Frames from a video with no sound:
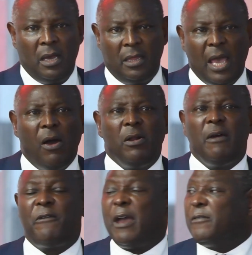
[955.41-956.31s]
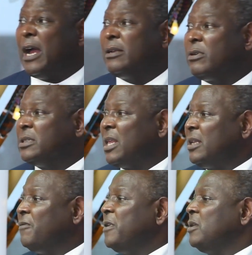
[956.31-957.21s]
There are only 5 countries
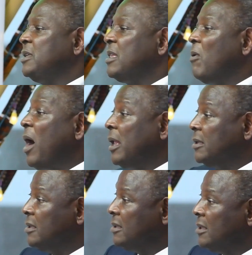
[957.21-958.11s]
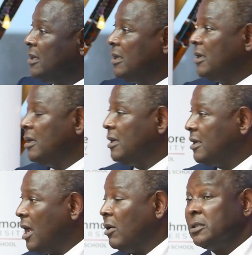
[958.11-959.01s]
that feed the world.
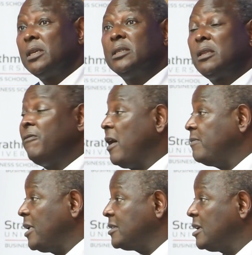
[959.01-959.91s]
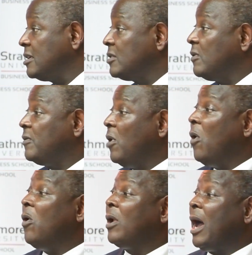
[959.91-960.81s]
Now, 65% of
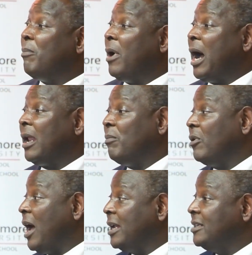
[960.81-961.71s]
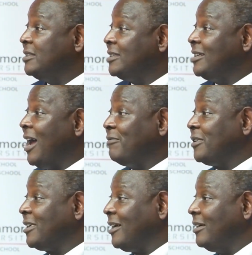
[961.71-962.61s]
all our blood is in
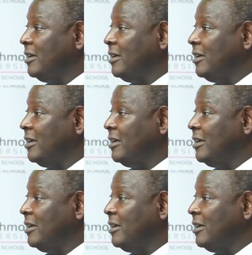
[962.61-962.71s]
Africa.